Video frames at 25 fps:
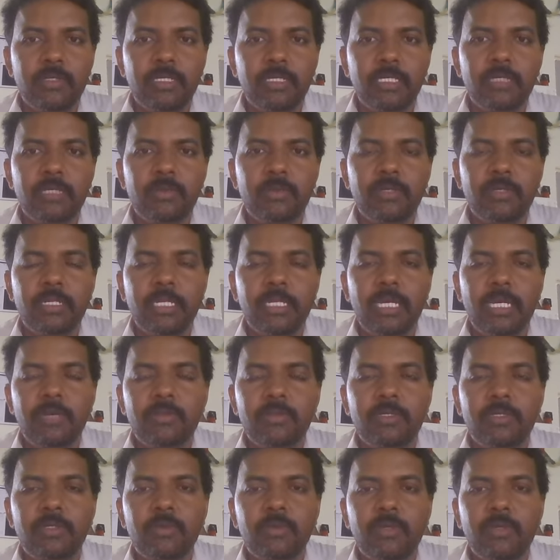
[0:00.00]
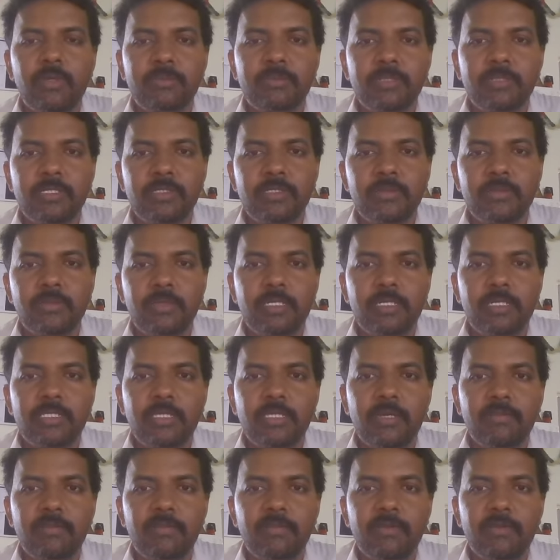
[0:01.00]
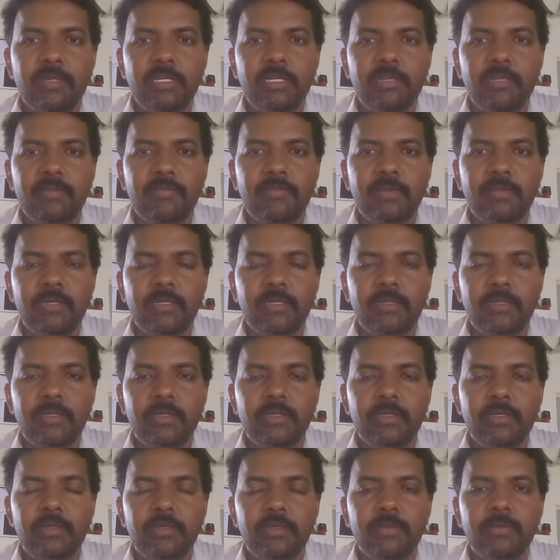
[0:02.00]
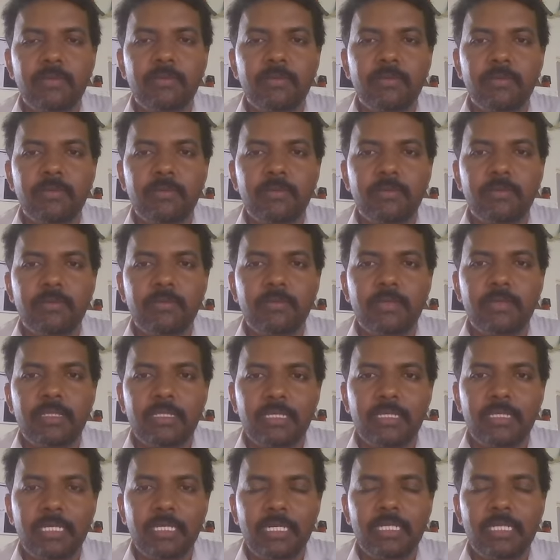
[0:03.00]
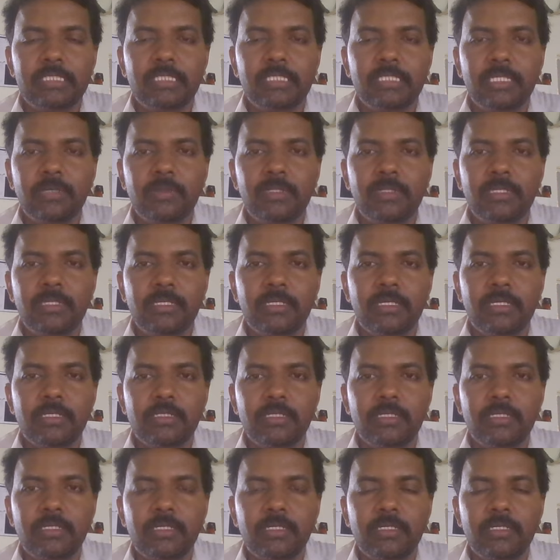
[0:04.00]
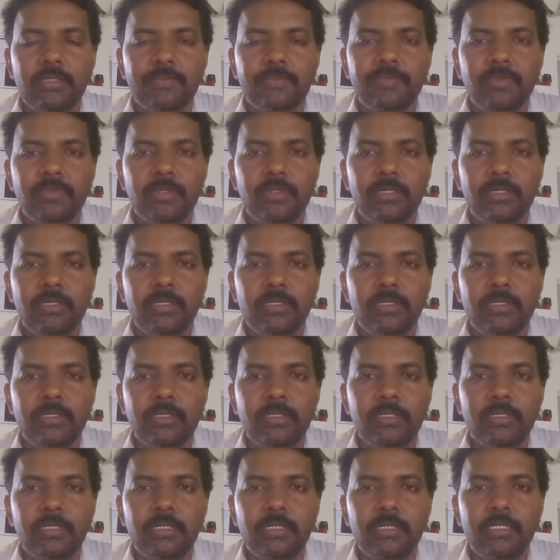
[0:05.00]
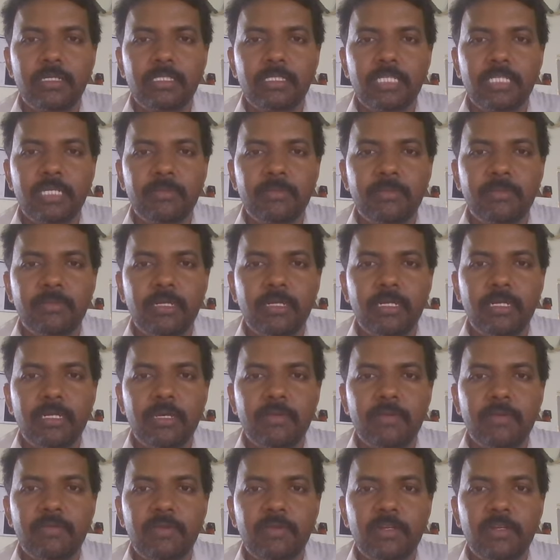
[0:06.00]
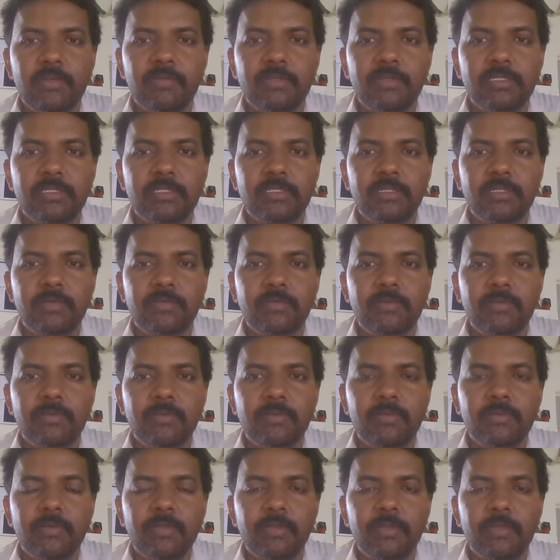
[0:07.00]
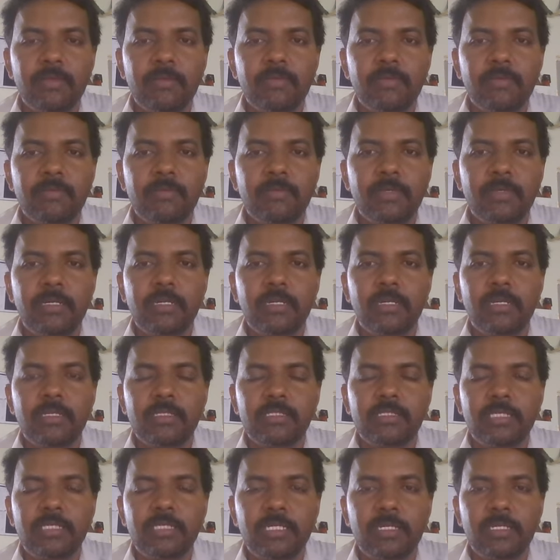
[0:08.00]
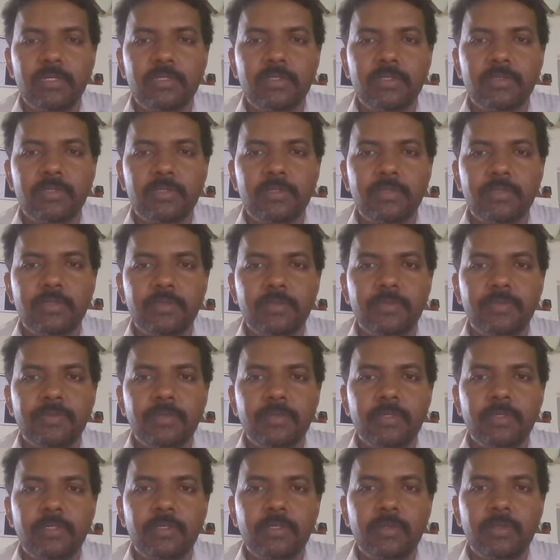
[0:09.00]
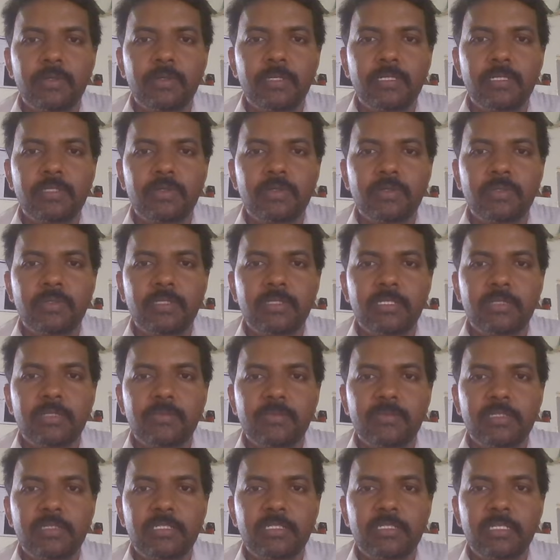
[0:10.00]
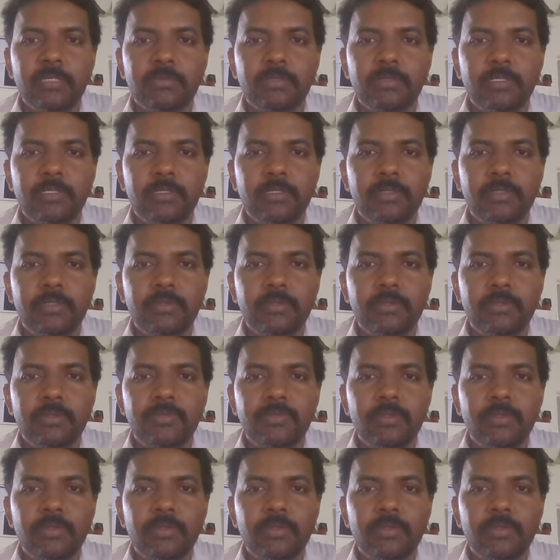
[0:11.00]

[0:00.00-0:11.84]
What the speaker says: here we have the two options. One is off rectifier with connection, everything is design and off rectifier. So draw the circuits. You can choose this first option.